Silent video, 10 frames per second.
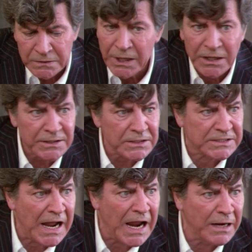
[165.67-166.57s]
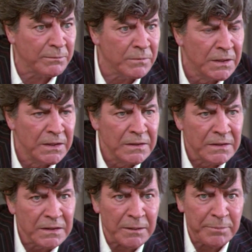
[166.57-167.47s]
You ain't got the time.
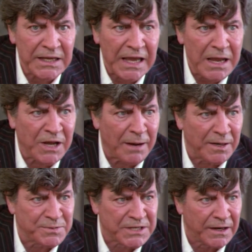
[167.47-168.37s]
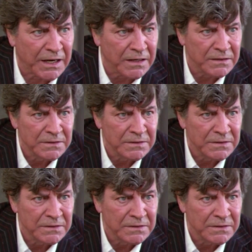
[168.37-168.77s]
Got a big game coming up Sunday.